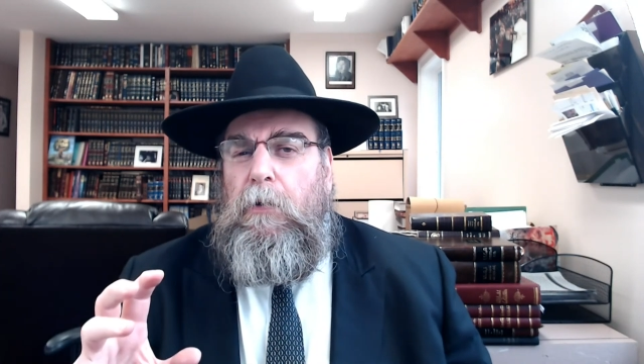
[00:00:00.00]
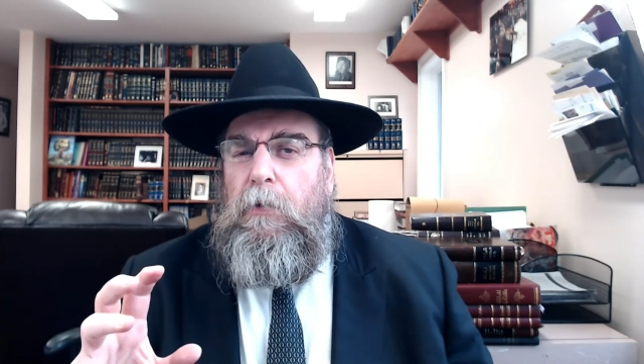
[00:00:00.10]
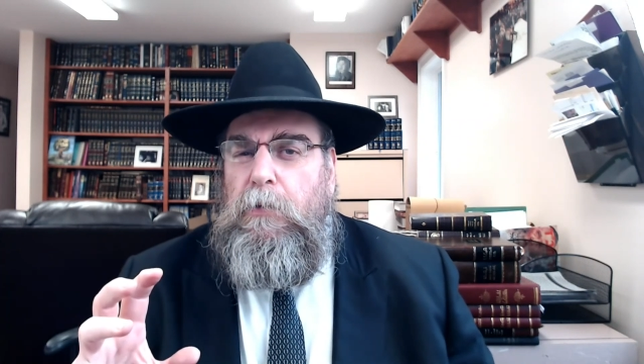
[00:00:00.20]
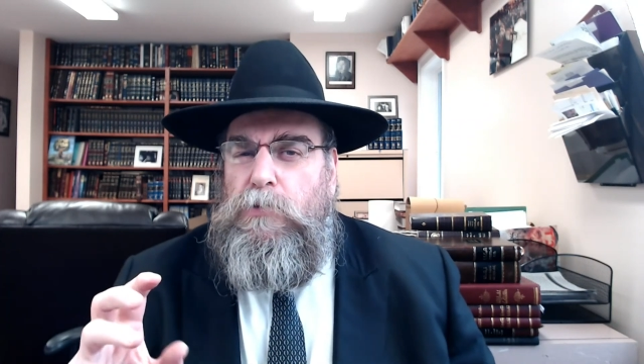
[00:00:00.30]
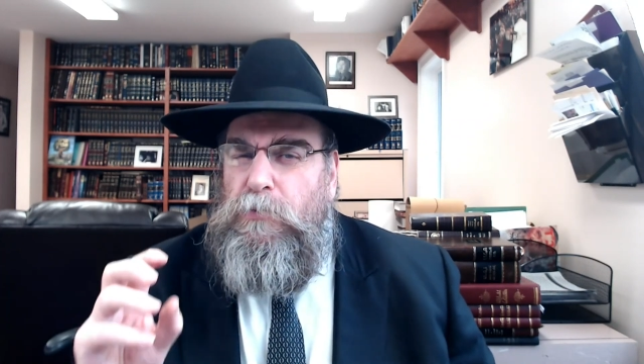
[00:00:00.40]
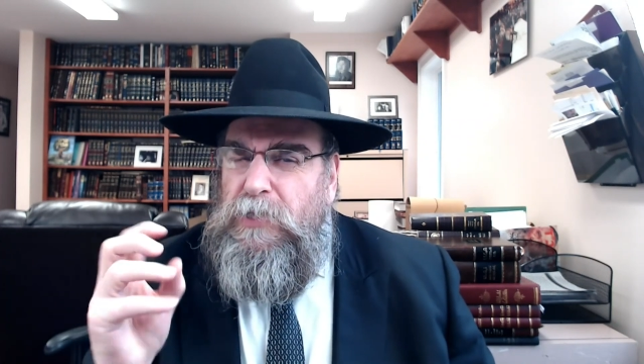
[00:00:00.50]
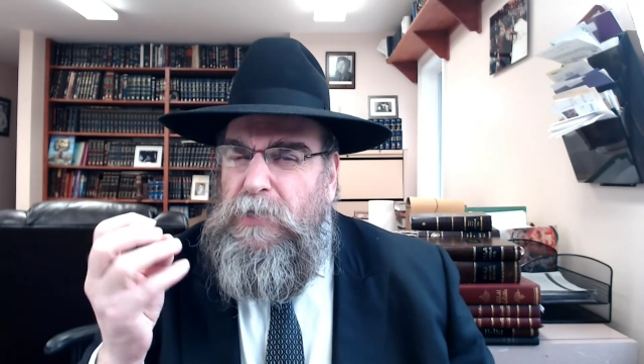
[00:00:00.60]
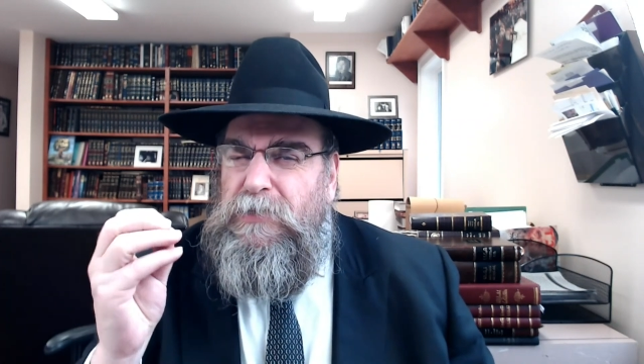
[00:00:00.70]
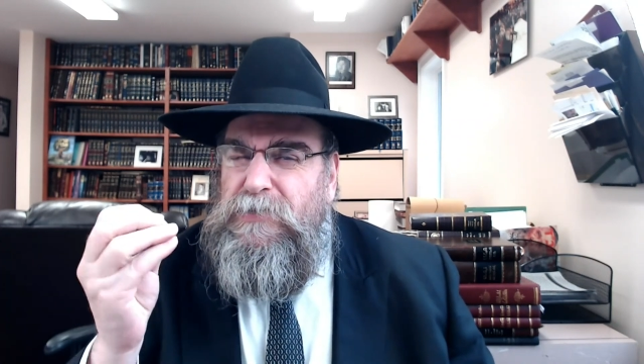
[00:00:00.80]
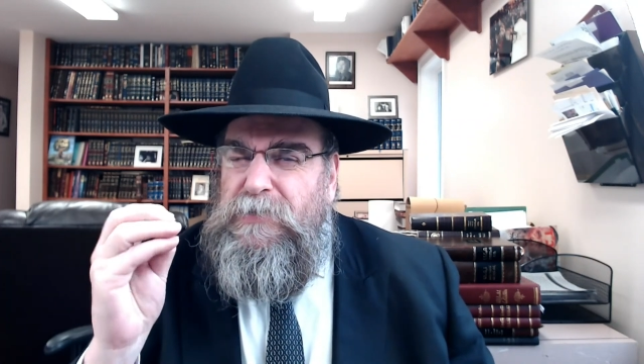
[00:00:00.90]
So these are
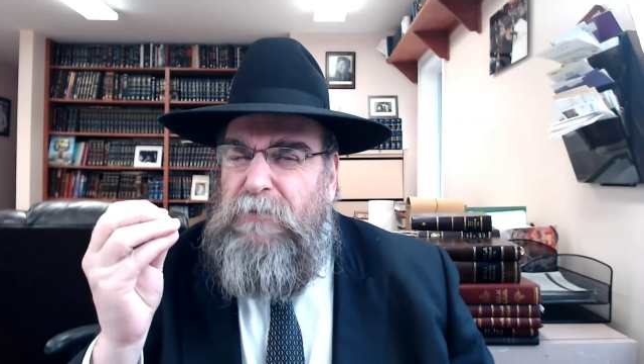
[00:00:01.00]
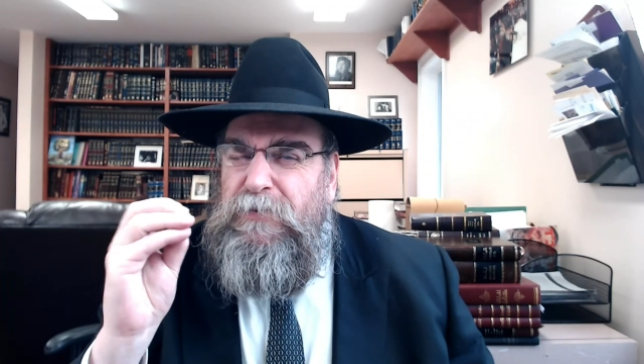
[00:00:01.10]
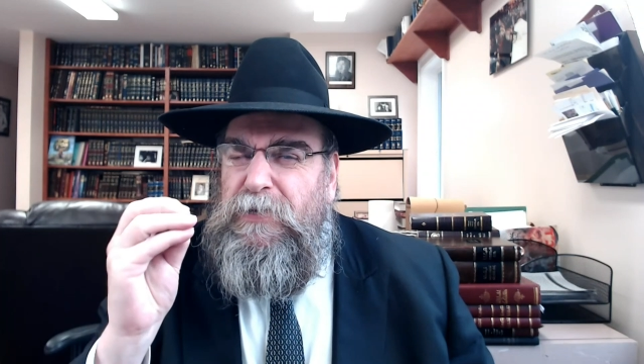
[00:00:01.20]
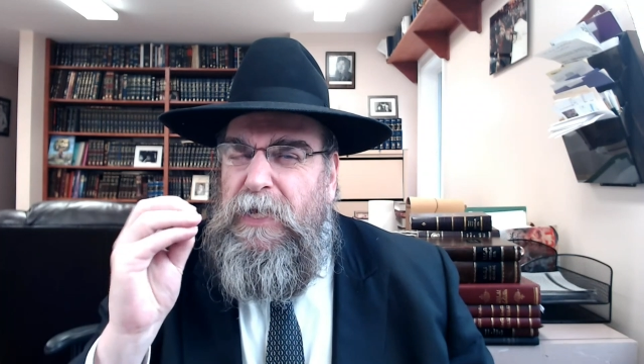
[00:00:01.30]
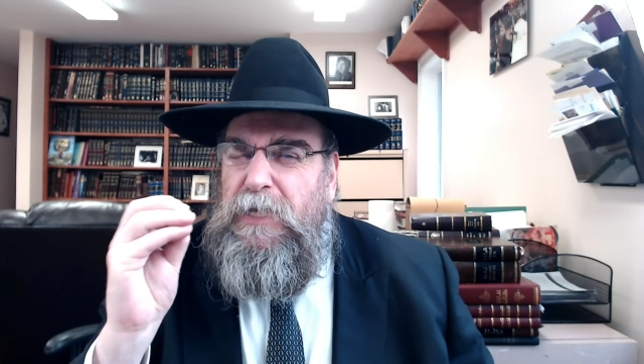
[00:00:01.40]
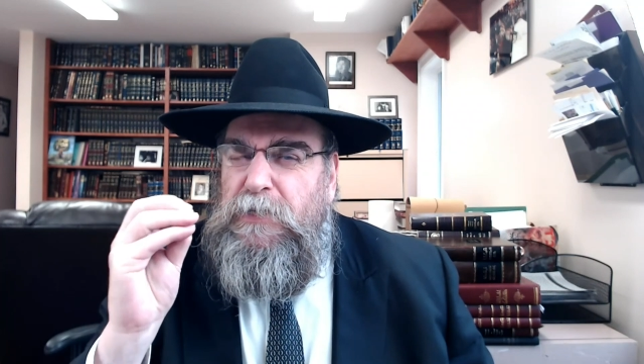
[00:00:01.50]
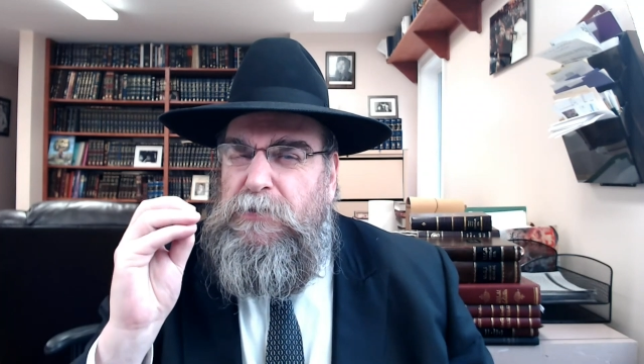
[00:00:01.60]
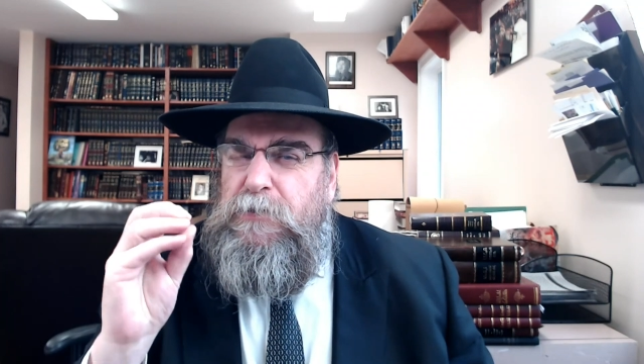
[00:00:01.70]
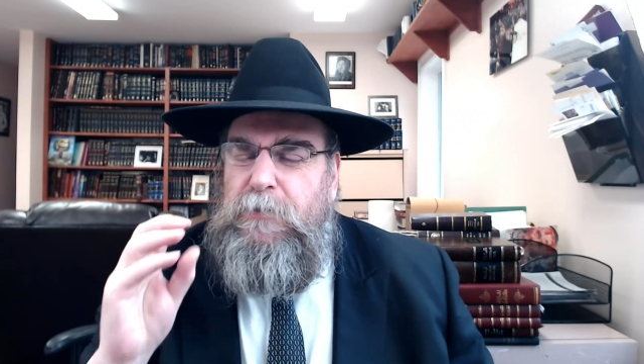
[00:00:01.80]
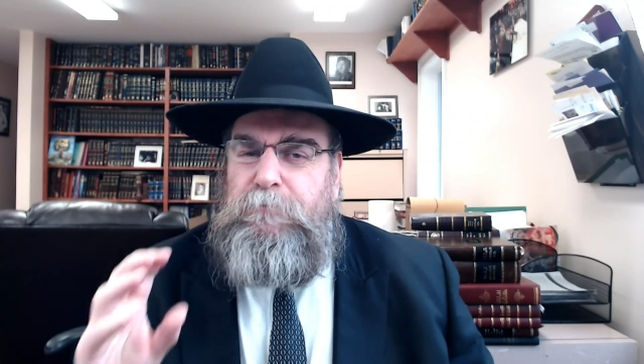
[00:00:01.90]
the seven
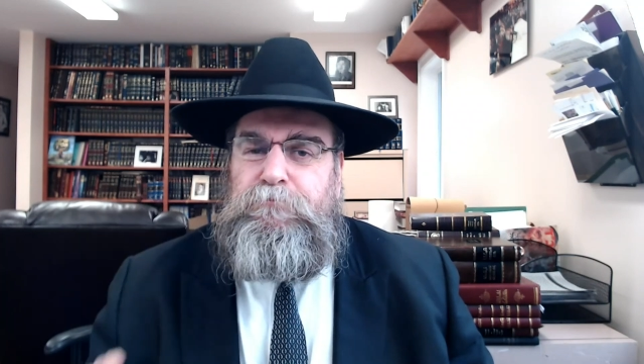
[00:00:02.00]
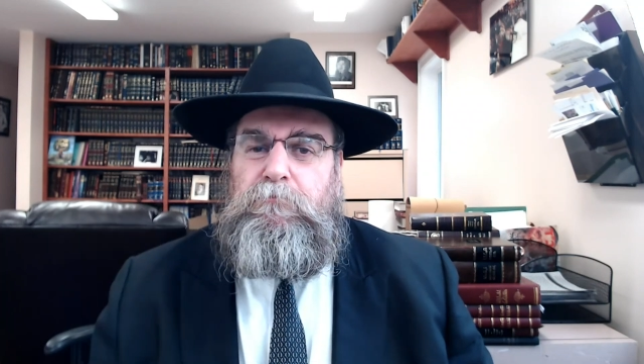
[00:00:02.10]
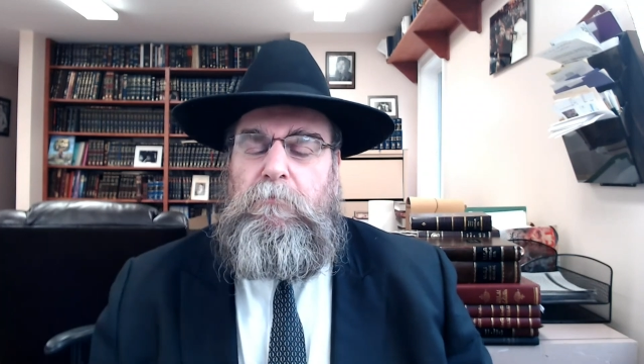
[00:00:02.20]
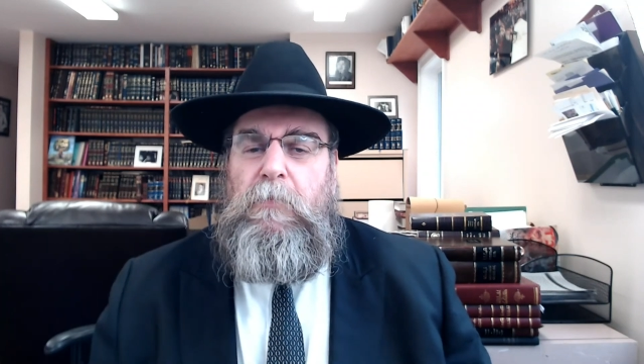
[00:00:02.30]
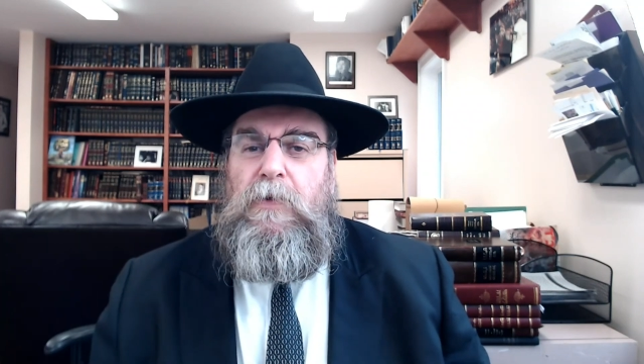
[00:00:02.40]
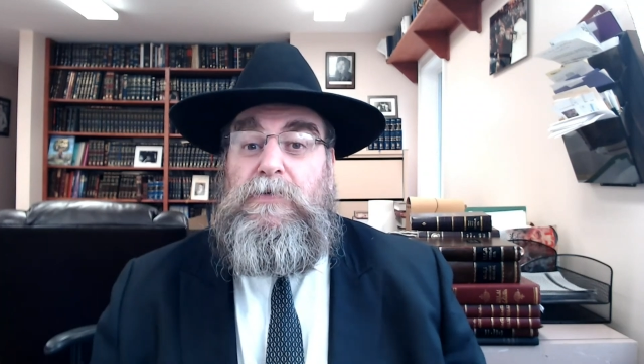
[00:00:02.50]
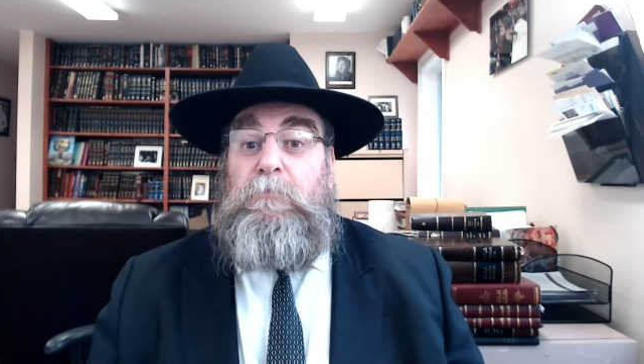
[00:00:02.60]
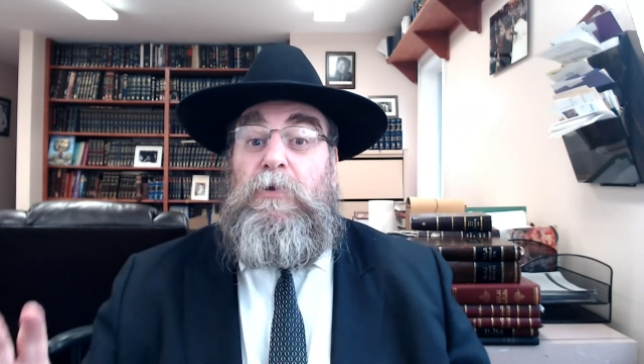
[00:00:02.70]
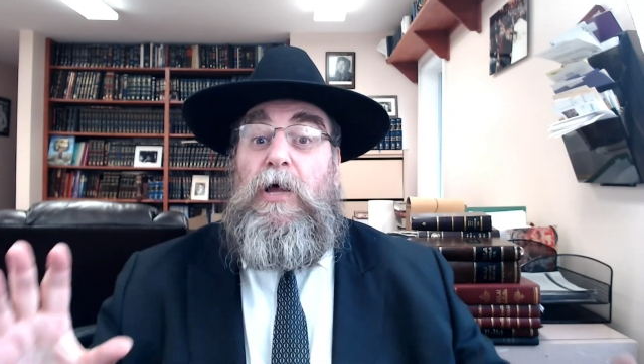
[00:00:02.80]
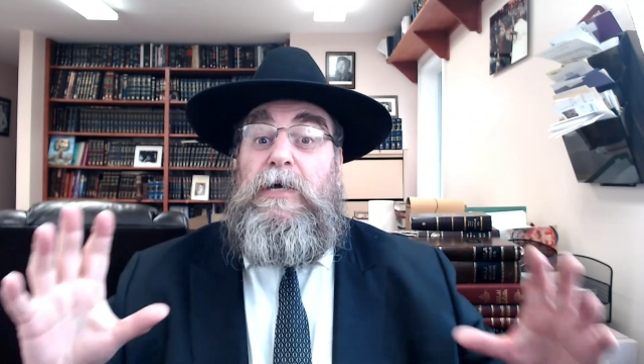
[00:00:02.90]
kings
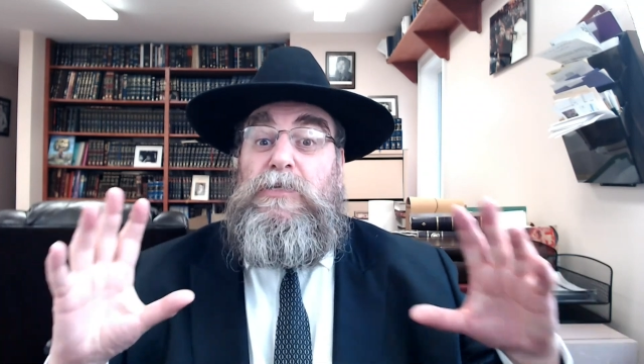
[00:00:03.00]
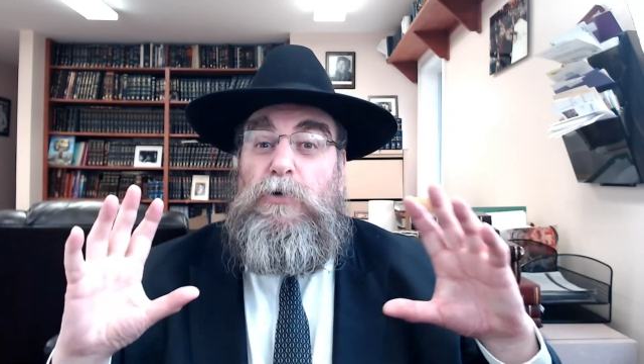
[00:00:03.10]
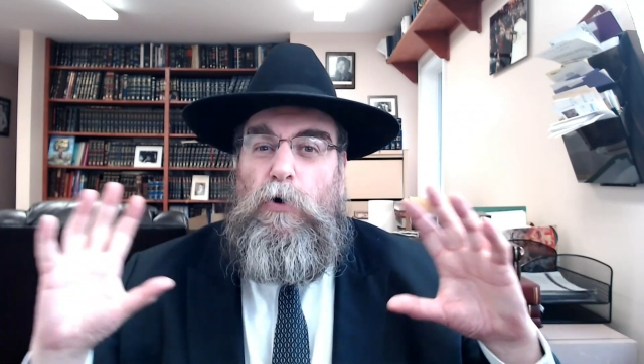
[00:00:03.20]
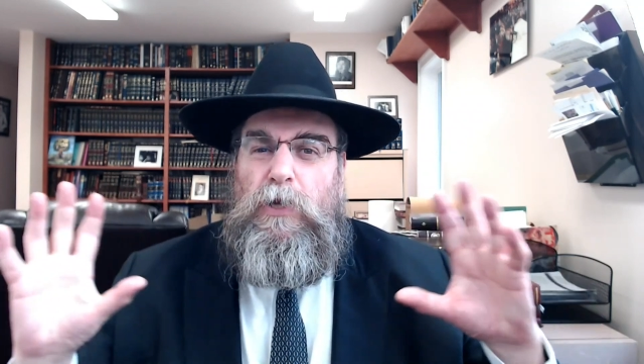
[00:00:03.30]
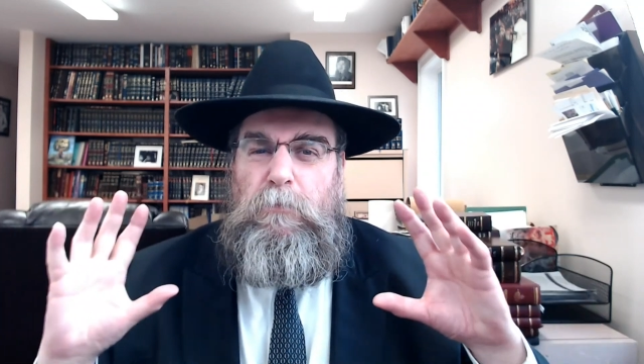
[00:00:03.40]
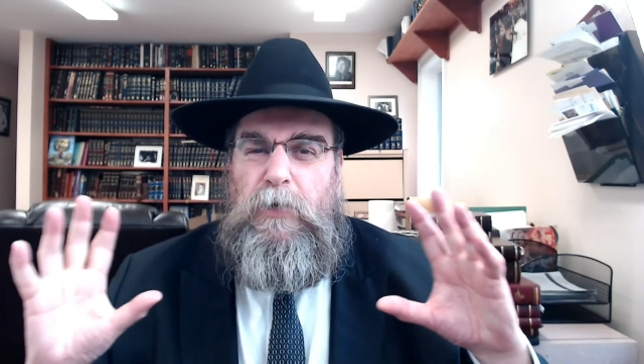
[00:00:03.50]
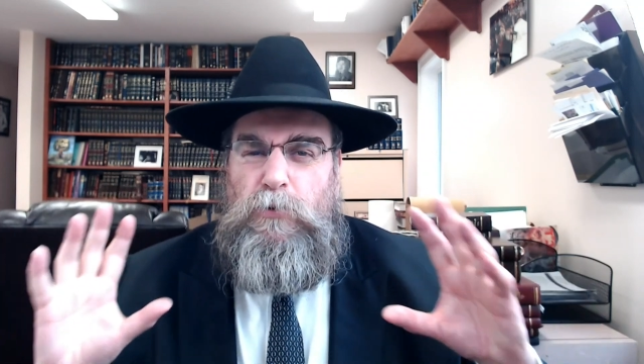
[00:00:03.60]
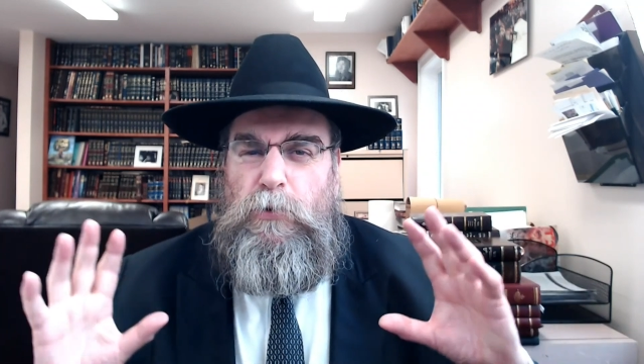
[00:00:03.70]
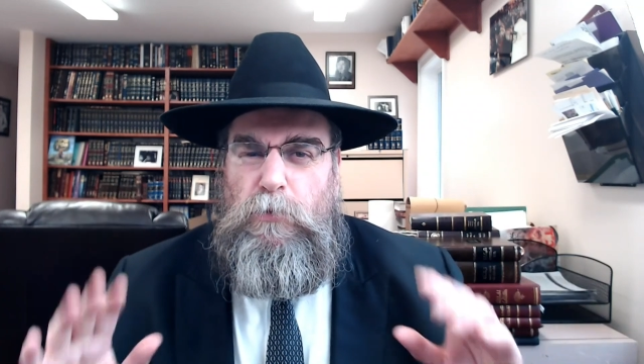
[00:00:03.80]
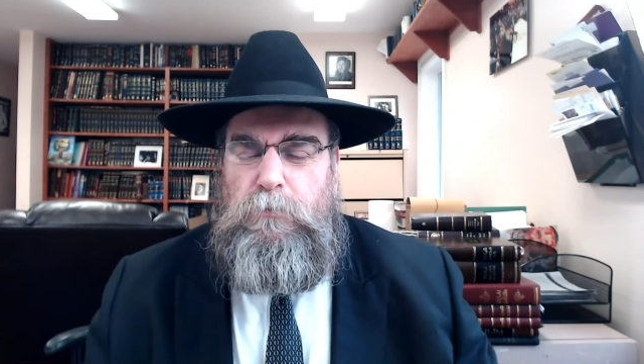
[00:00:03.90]
symbolizing Olam
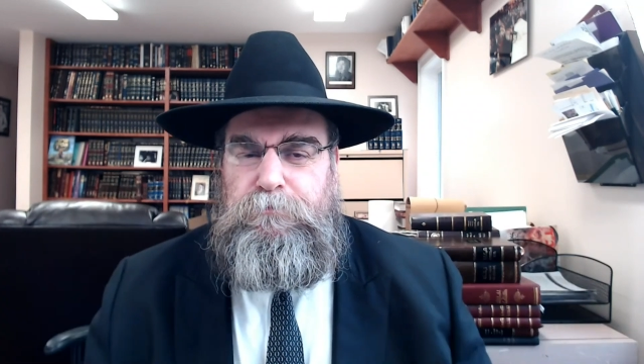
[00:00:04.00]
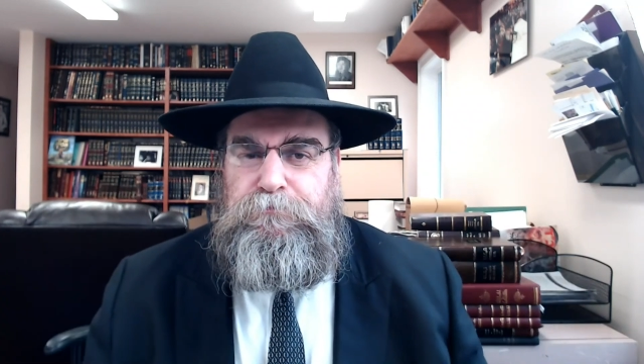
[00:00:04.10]
Atoyu.